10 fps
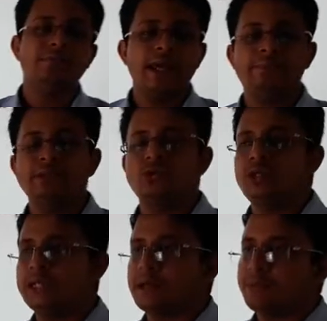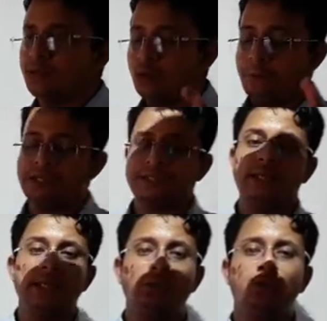be able to determine. No person
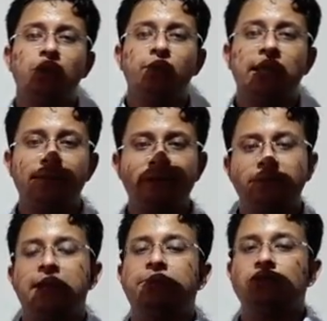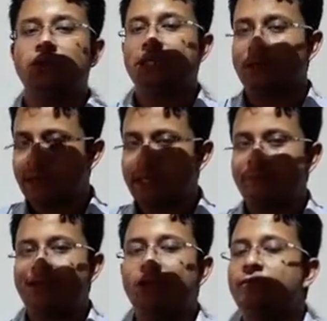in the world will ever be able to determine the
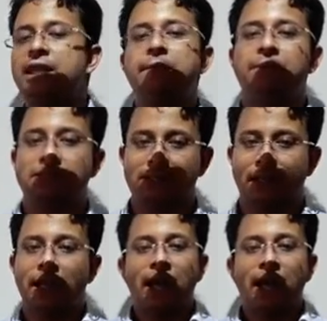value of any person.